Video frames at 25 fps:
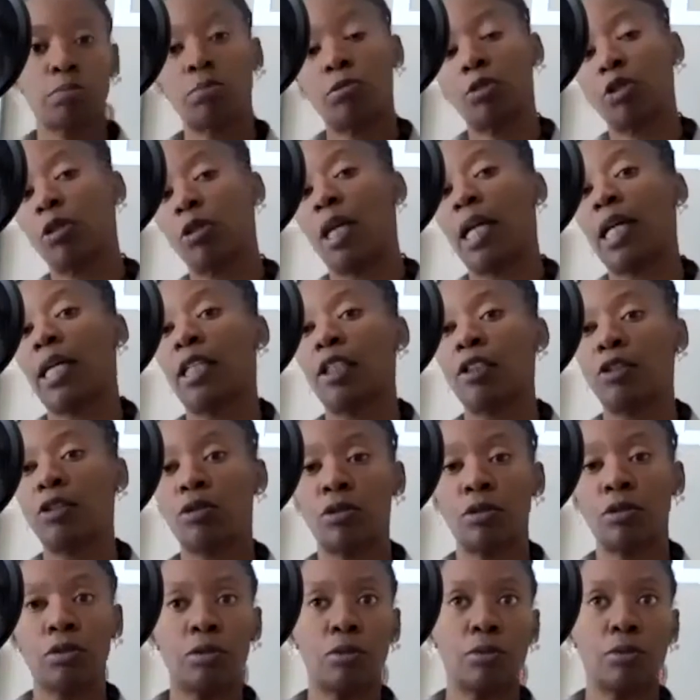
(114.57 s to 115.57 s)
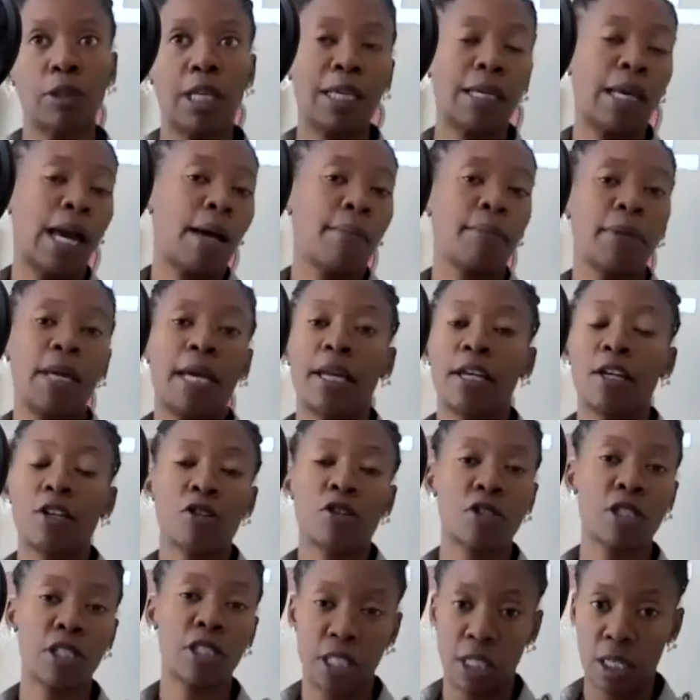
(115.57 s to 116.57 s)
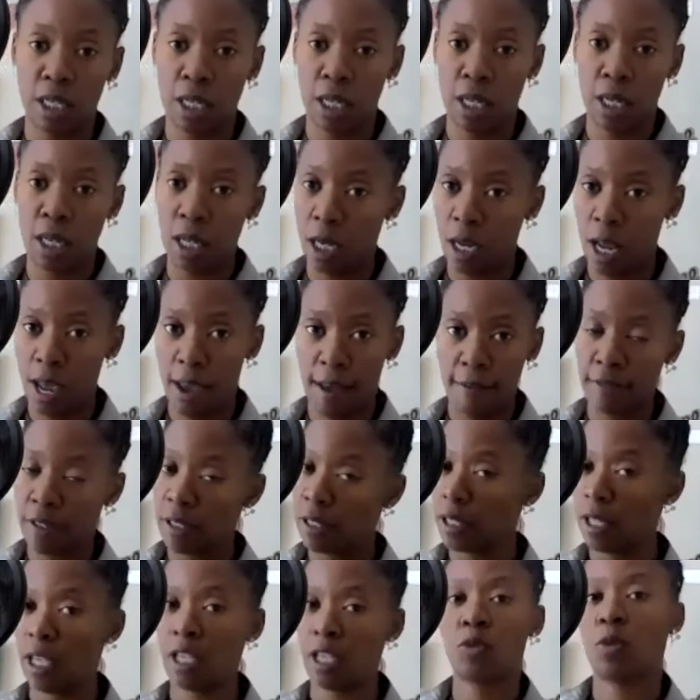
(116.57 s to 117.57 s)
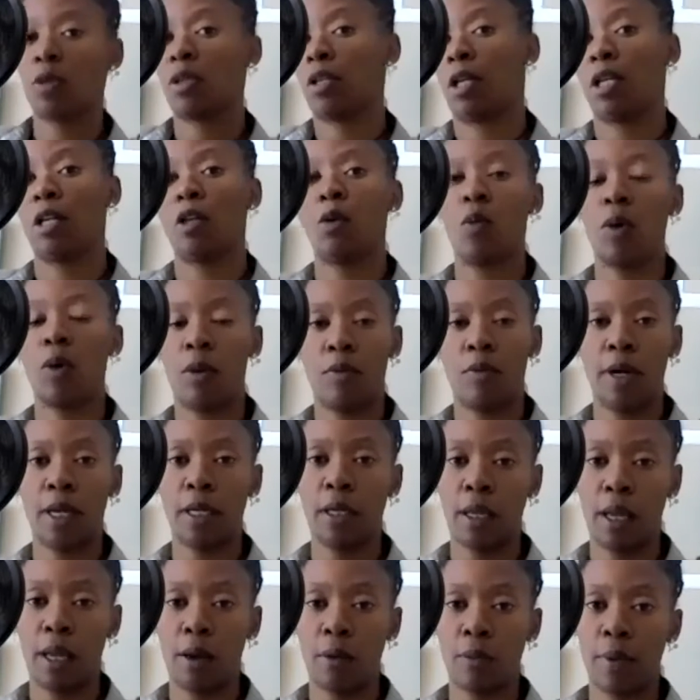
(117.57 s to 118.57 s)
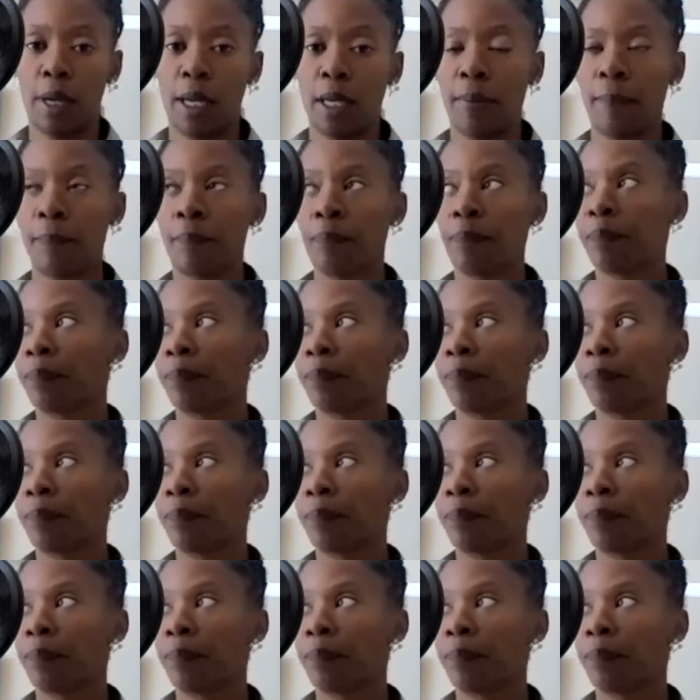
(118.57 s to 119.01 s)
trying to, like, I'm not interested in having sex with anyone right now, right?